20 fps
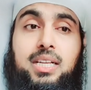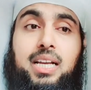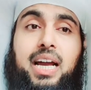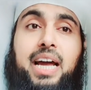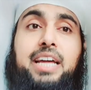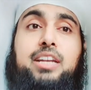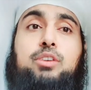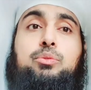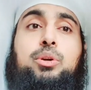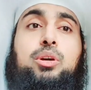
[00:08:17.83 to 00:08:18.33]

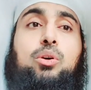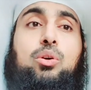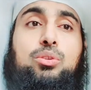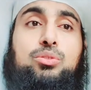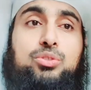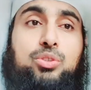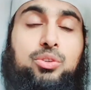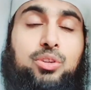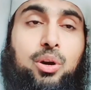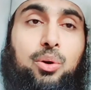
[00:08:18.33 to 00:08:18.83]
And we
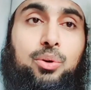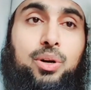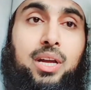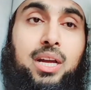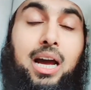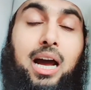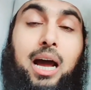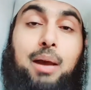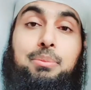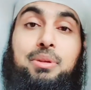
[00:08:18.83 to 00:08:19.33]
also know,
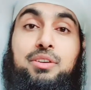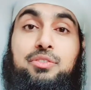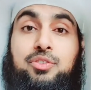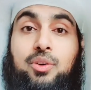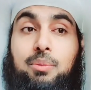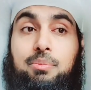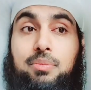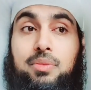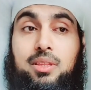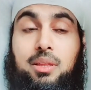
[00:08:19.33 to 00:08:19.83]

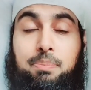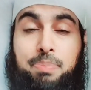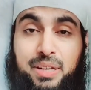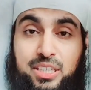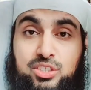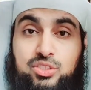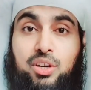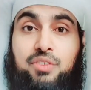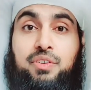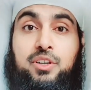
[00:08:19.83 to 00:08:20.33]
from the
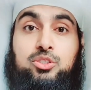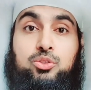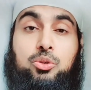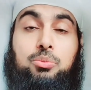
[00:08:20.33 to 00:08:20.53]
best of us,